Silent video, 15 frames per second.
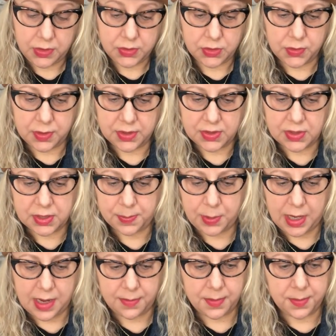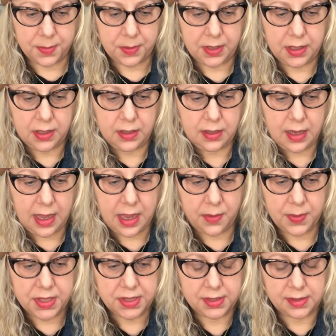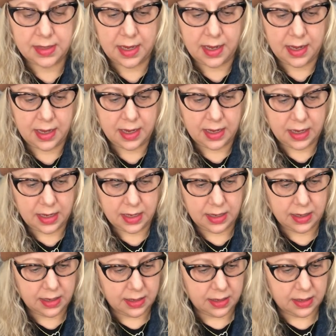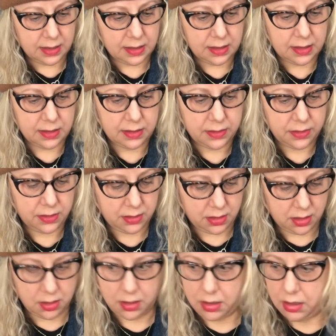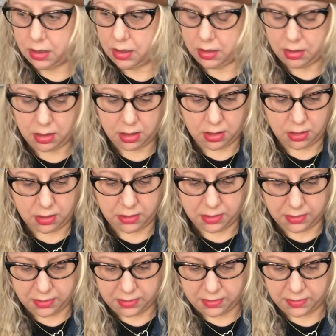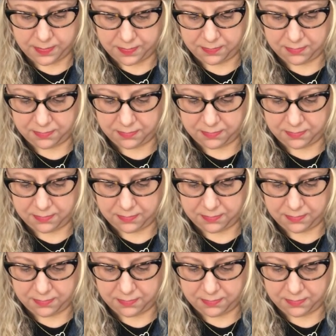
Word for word: So this is probably, I would say, um,